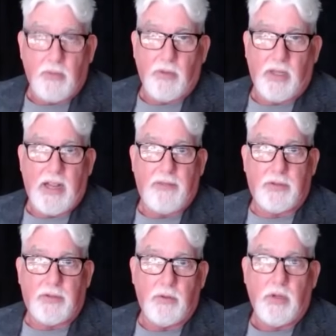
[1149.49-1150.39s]
you really have
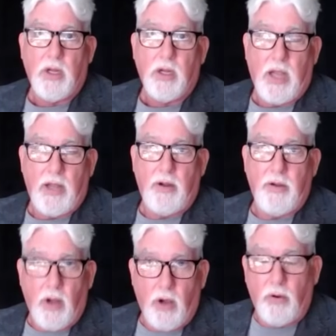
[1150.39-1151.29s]
to kind of
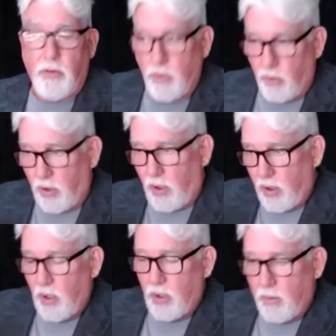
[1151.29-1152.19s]
know
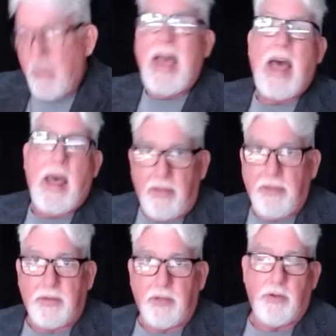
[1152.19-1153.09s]
your
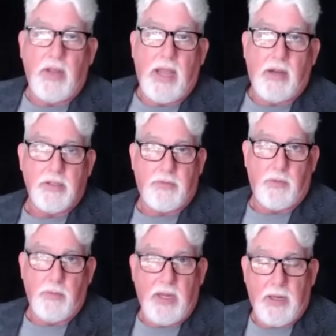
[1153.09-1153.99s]
math to do that, because
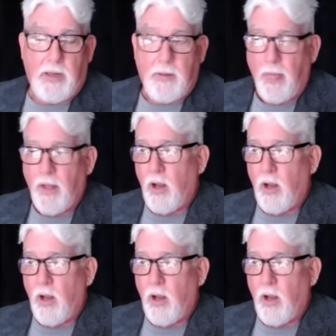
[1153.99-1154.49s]
for me,